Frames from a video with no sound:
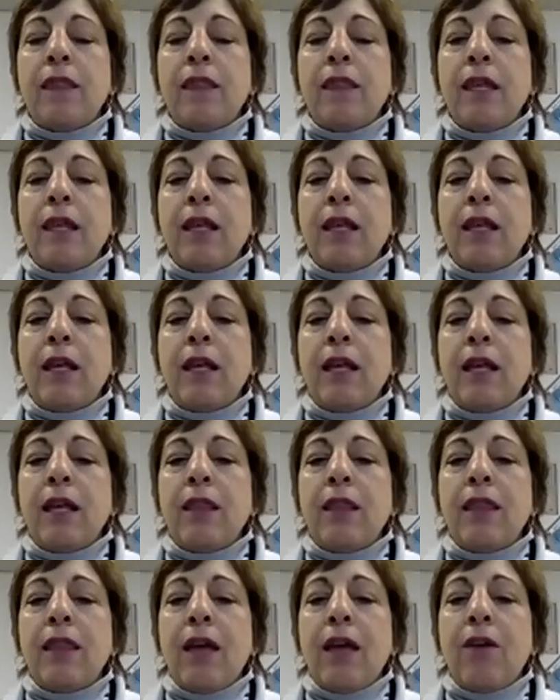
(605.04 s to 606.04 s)

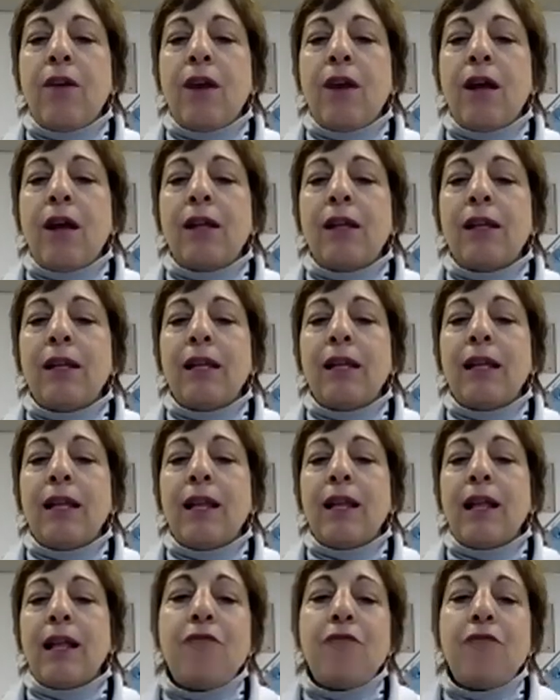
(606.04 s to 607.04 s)
that the
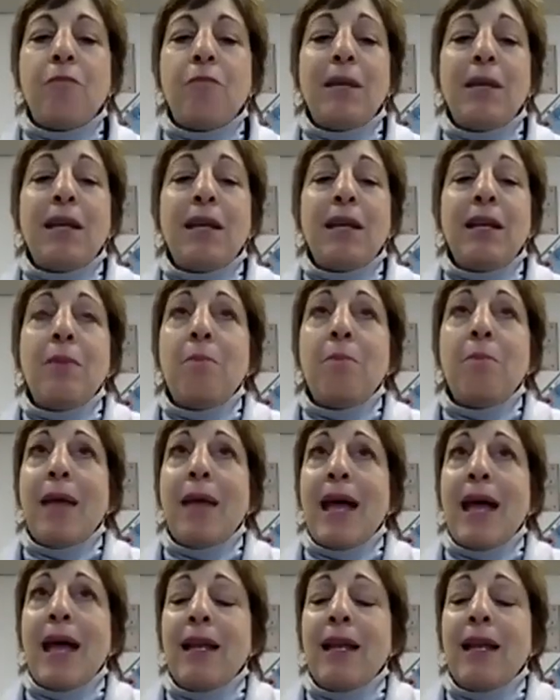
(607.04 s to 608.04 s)

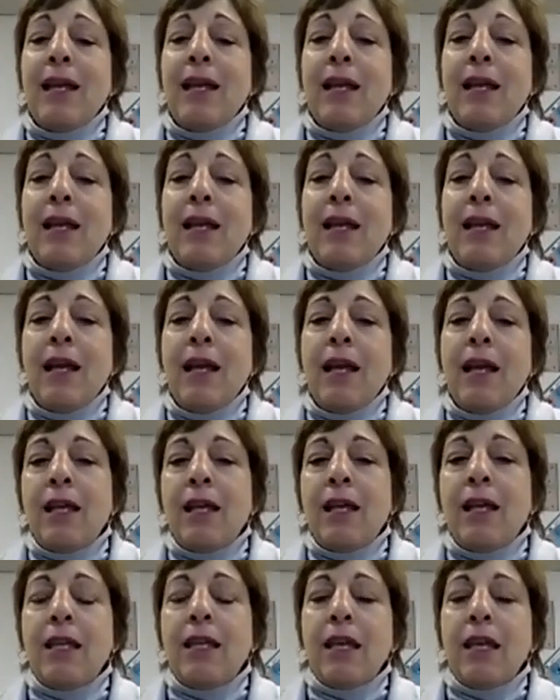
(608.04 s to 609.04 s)
links have been
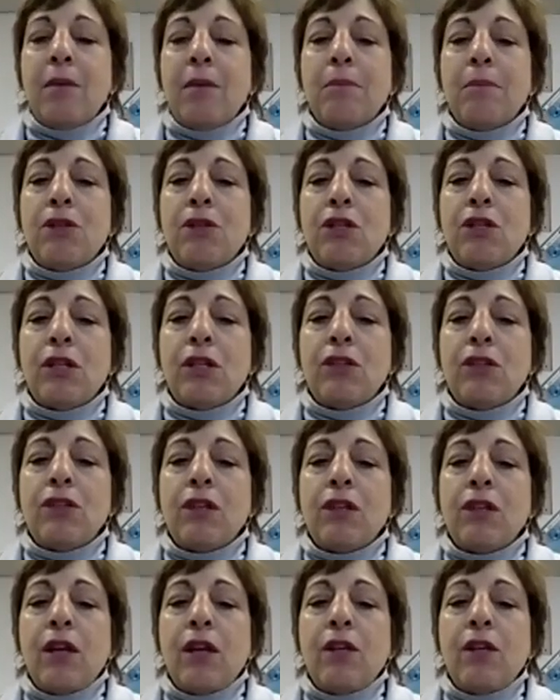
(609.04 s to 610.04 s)
embedded in
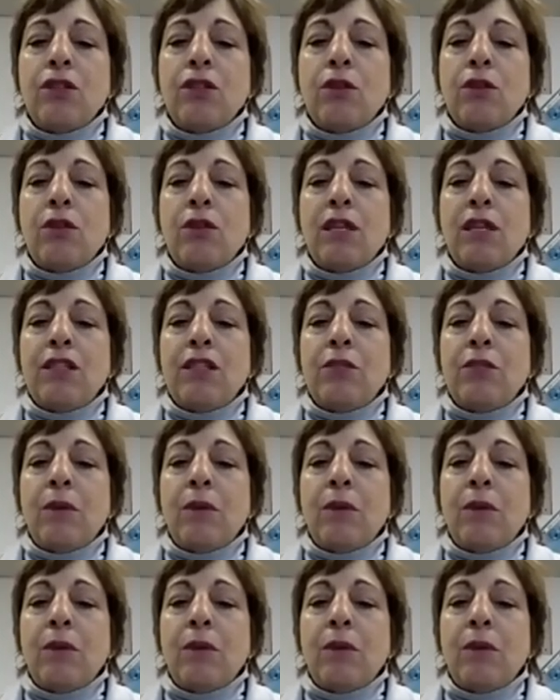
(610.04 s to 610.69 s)
the images.